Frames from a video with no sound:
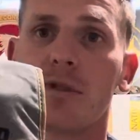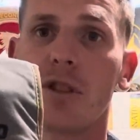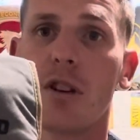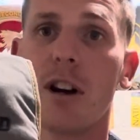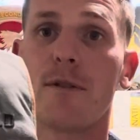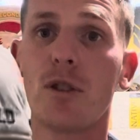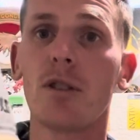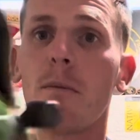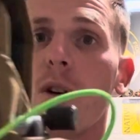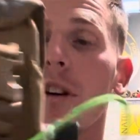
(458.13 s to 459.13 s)
So if you're in
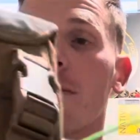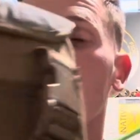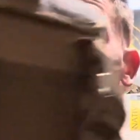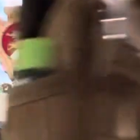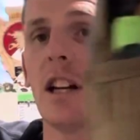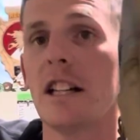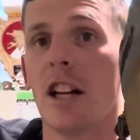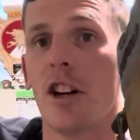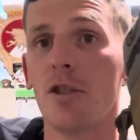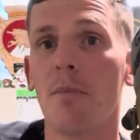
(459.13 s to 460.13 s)
the market for
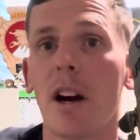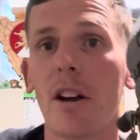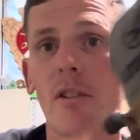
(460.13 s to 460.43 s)
a new bino